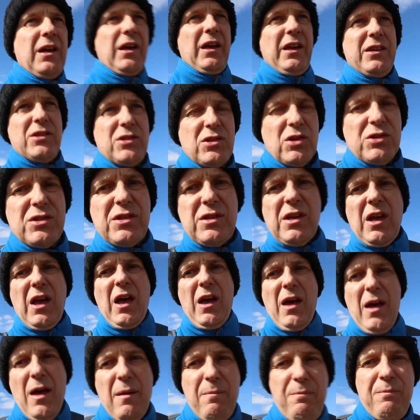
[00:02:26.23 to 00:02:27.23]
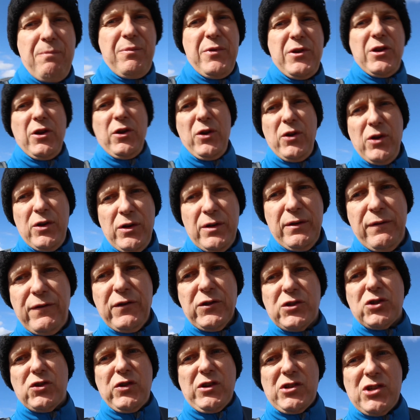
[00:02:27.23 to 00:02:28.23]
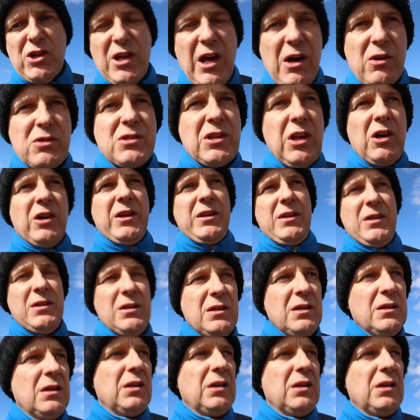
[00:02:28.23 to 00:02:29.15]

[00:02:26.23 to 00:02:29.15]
It's just a beautiful stretch of coastline.